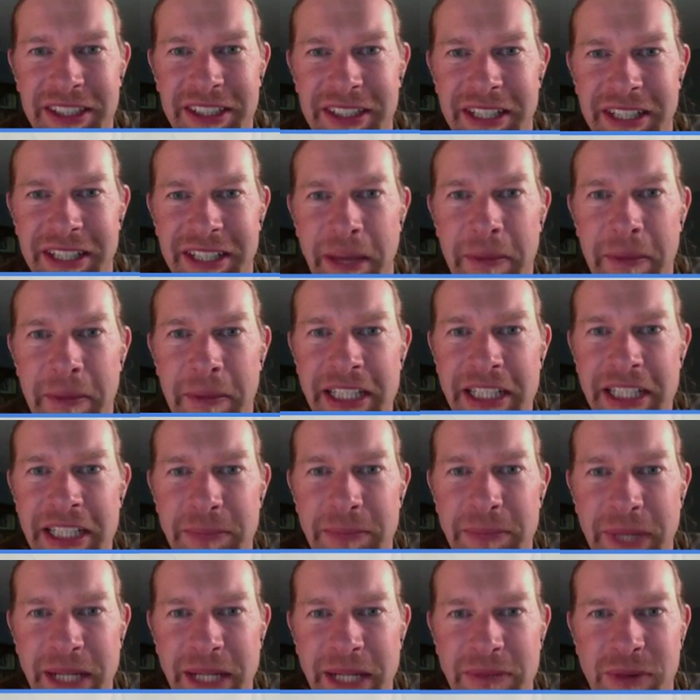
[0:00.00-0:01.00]
I mean, that's a
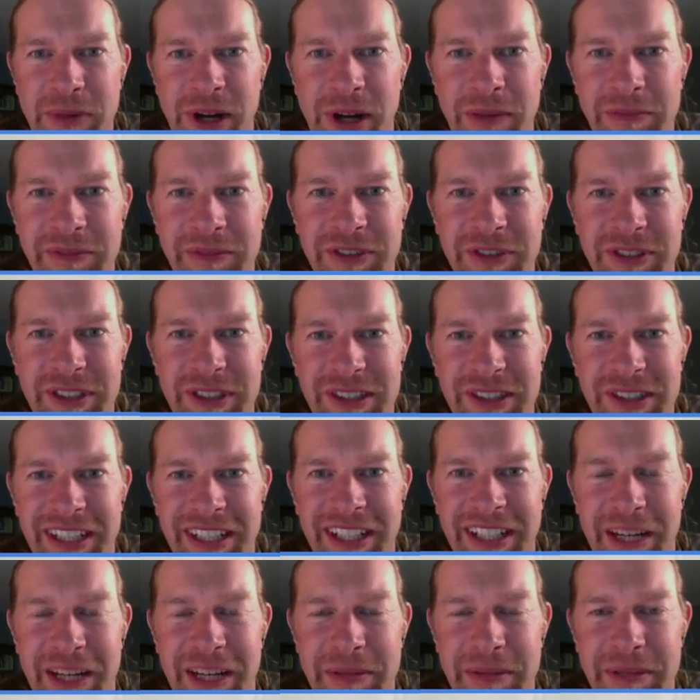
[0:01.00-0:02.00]
big problem for a
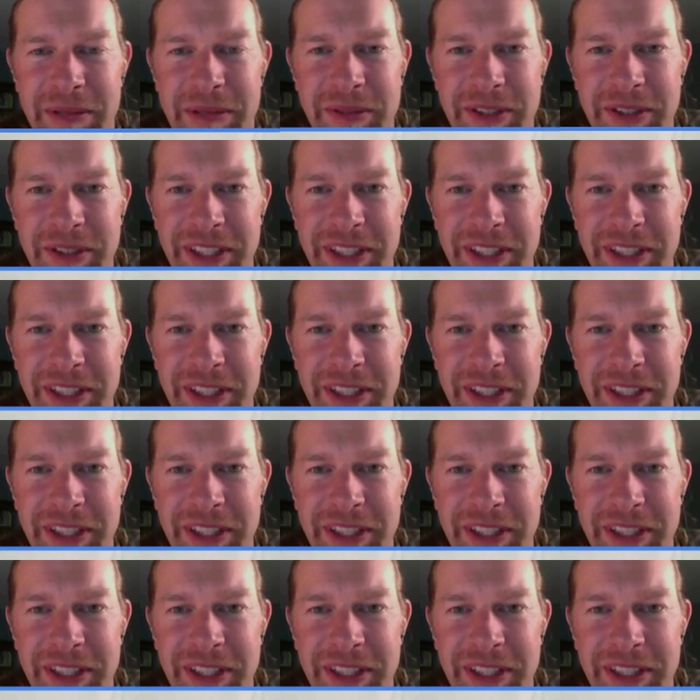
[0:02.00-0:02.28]
lot of people that,